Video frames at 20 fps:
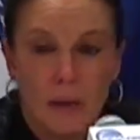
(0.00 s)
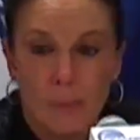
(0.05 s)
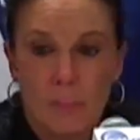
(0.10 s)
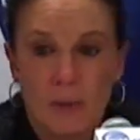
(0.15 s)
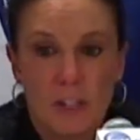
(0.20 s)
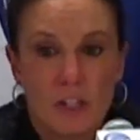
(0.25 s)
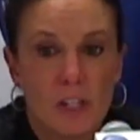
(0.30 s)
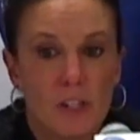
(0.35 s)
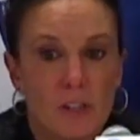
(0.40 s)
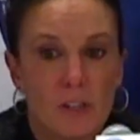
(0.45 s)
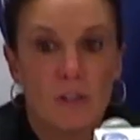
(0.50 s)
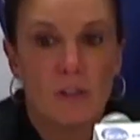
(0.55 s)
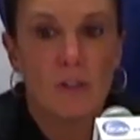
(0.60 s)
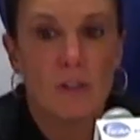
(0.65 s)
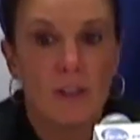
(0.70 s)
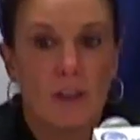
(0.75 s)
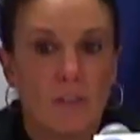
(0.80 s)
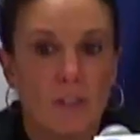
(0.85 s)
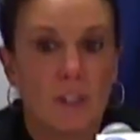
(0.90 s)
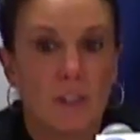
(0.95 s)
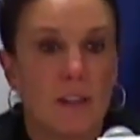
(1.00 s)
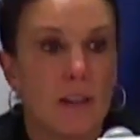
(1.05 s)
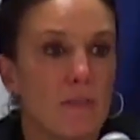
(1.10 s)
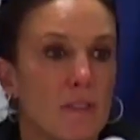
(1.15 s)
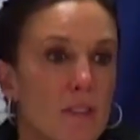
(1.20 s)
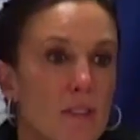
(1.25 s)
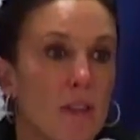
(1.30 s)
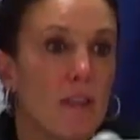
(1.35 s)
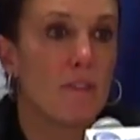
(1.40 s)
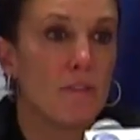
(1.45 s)
But she couldn't do that if she didn't have
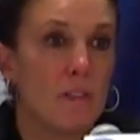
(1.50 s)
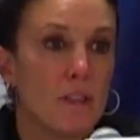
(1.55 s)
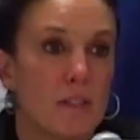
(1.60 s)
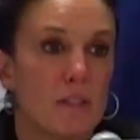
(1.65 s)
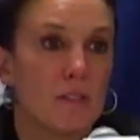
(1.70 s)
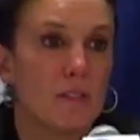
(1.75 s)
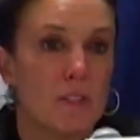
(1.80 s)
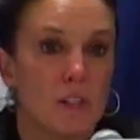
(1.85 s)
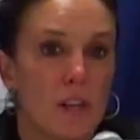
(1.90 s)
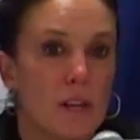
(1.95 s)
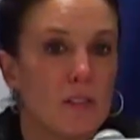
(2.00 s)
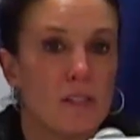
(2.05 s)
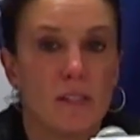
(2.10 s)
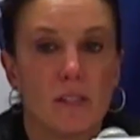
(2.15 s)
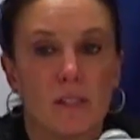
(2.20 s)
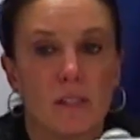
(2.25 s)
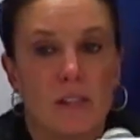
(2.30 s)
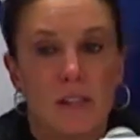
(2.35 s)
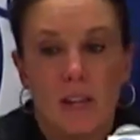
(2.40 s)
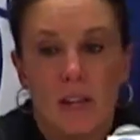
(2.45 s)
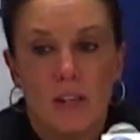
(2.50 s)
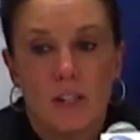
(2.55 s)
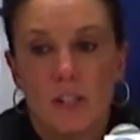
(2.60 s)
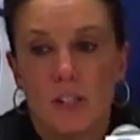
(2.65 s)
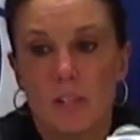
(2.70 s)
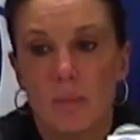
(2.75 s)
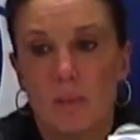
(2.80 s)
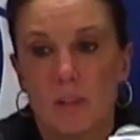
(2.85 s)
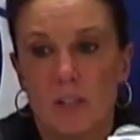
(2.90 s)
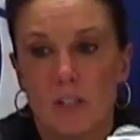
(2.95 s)
the toughness. And Chelsea's
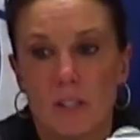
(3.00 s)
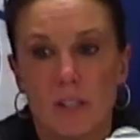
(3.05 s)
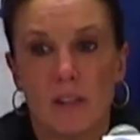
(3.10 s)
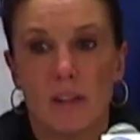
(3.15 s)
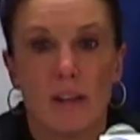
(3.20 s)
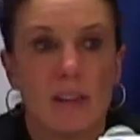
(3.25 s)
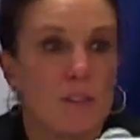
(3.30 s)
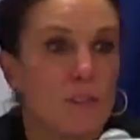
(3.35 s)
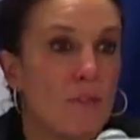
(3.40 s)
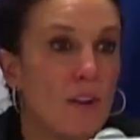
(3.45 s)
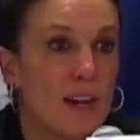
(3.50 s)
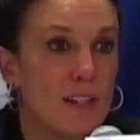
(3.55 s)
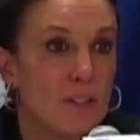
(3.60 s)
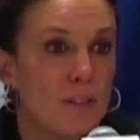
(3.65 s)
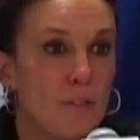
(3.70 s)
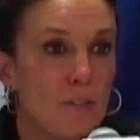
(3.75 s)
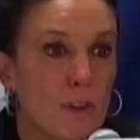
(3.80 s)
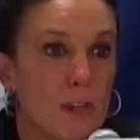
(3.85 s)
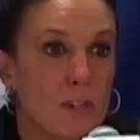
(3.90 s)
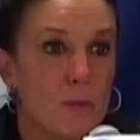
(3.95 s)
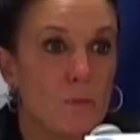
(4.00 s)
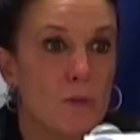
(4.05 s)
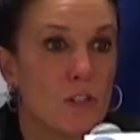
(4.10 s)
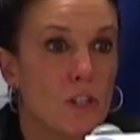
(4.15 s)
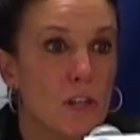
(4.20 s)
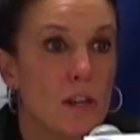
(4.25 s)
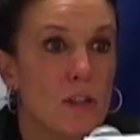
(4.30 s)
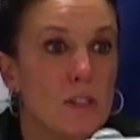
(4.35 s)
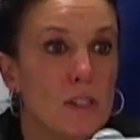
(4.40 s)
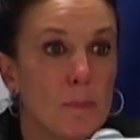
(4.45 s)
she's an X factor for us. When
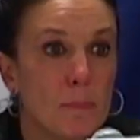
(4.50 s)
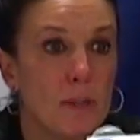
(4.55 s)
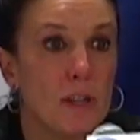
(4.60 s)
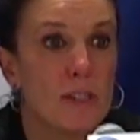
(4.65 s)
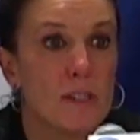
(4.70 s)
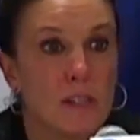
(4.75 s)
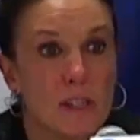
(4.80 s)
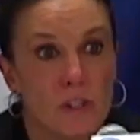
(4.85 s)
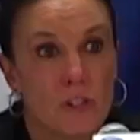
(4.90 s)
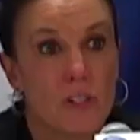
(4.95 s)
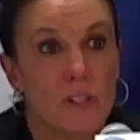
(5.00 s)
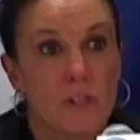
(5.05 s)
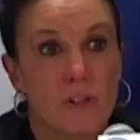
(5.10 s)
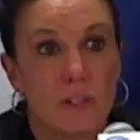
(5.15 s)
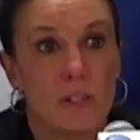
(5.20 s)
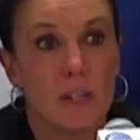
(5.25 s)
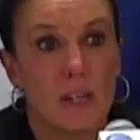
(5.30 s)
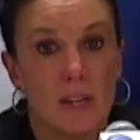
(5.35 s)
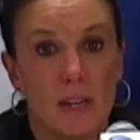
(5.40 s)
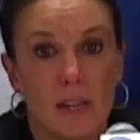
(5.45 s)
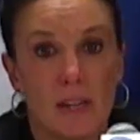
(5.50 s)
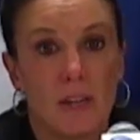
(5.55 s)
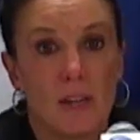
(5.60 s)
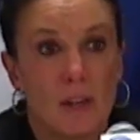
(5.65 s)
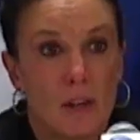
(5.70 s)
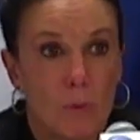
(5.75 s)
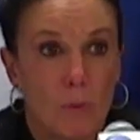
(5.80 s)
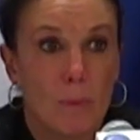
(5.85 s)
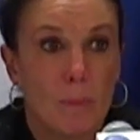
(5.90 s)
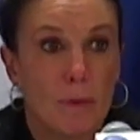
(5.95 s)
Chelsea plays like she did today,
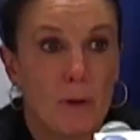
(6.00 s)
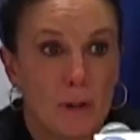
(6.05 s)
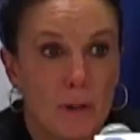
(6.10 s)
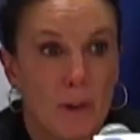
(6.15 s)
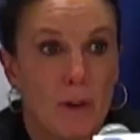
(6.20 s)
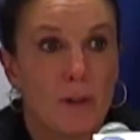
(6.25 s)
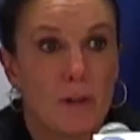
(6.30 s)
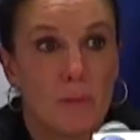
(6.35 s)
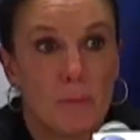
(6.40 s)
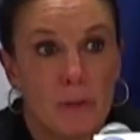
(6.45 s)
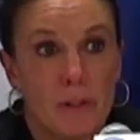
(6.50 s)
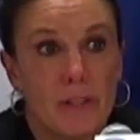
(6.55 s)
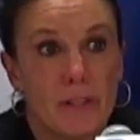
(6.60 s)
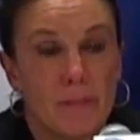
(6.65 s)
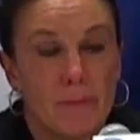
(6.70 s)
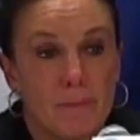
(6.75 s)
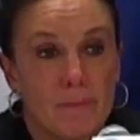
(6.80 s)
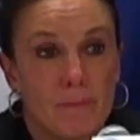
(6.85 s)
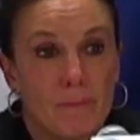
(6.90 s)
we're pretty hard to beat.